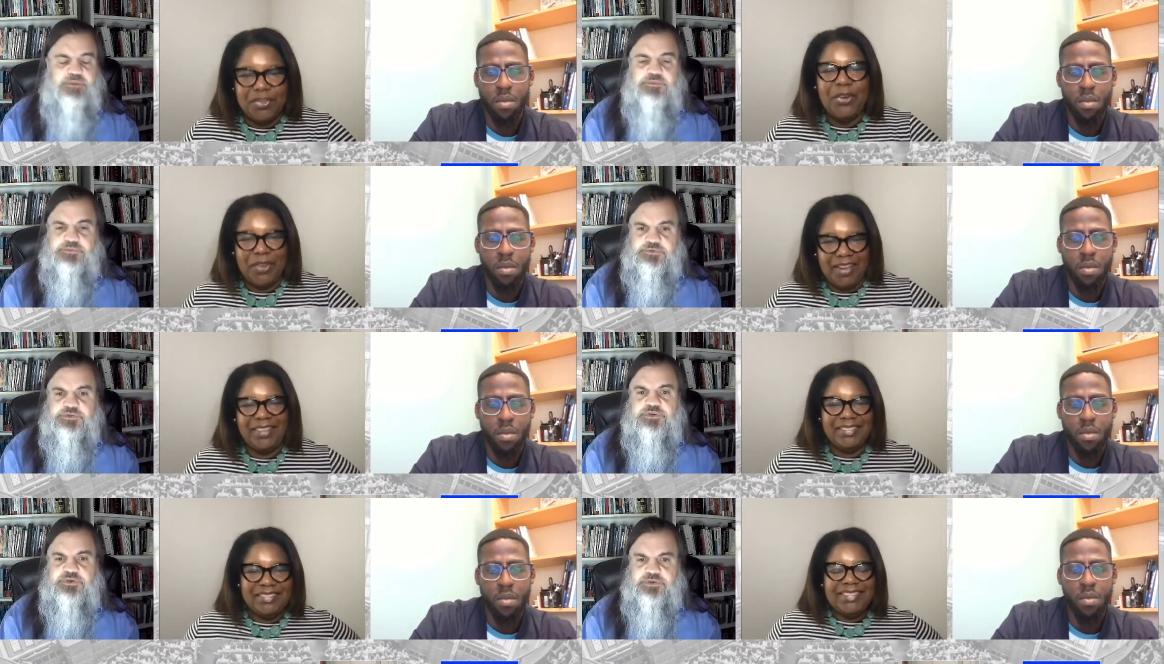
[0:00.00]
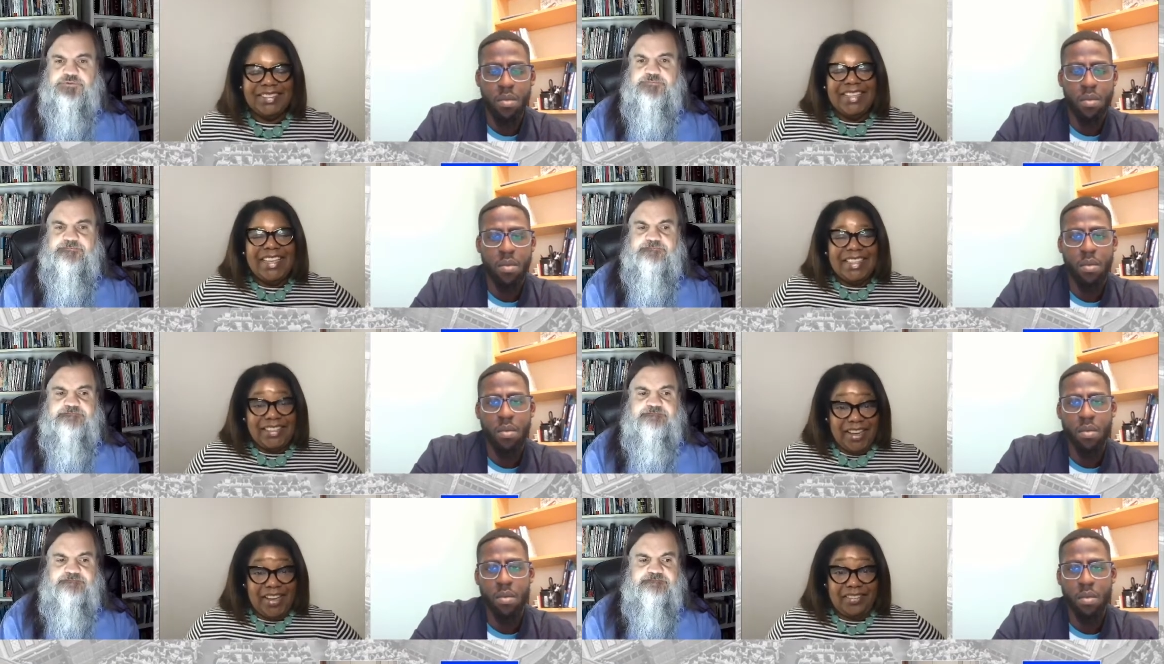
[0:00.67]
Speaker 1: Okay.
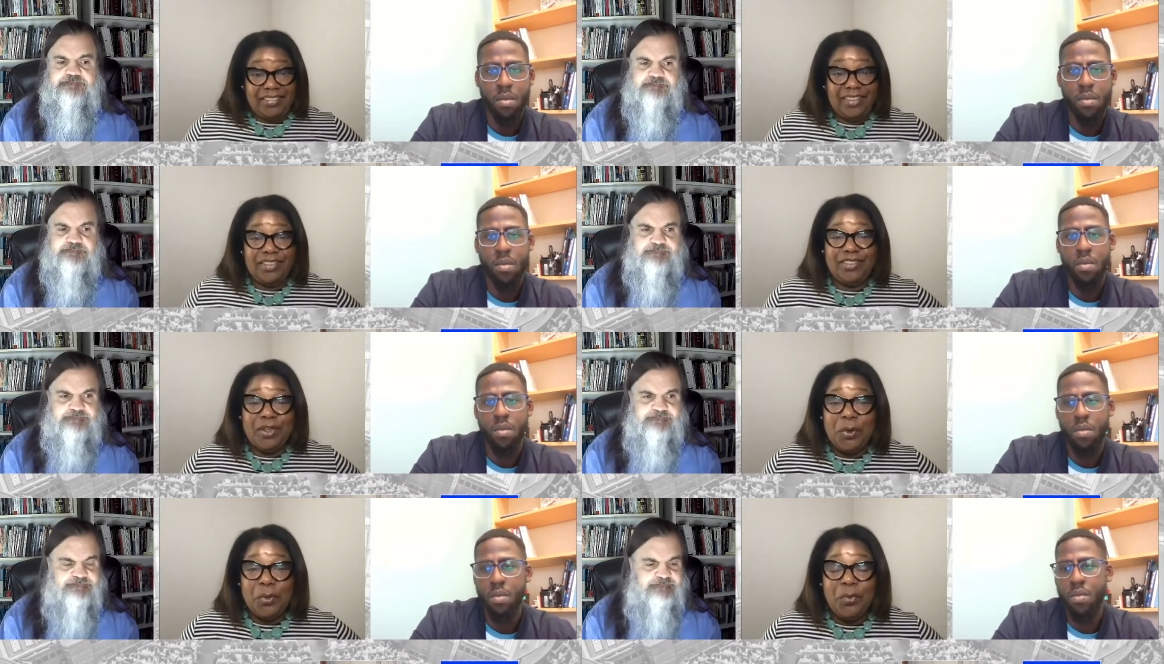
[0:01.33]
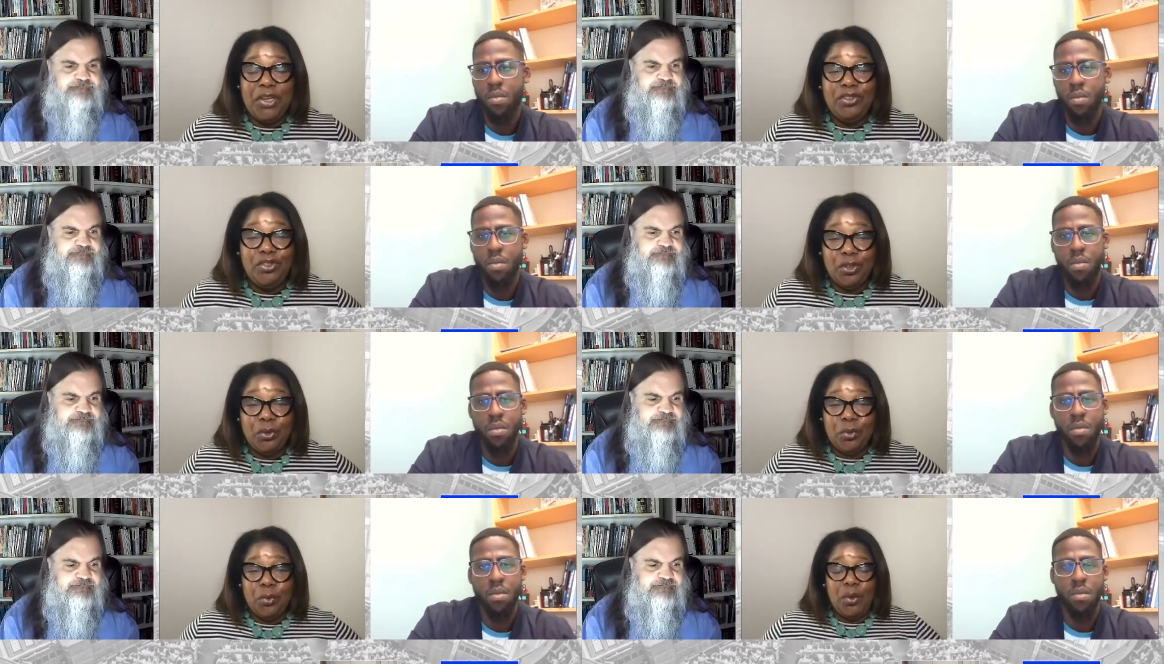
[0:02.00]
Yes, so we
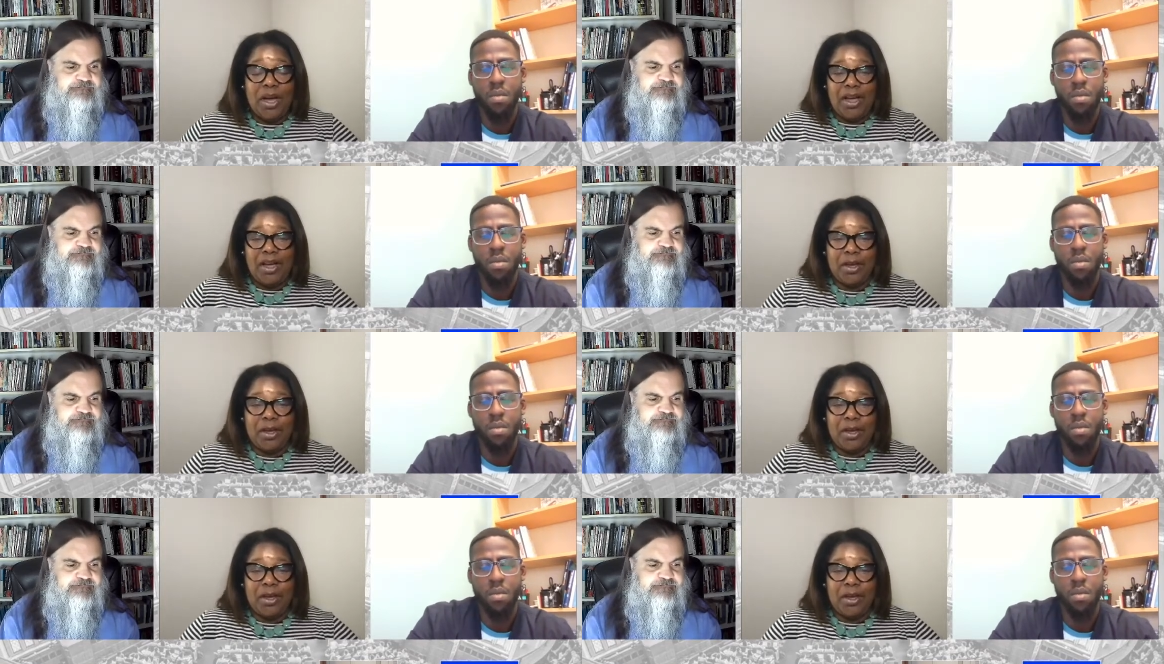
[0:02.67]
do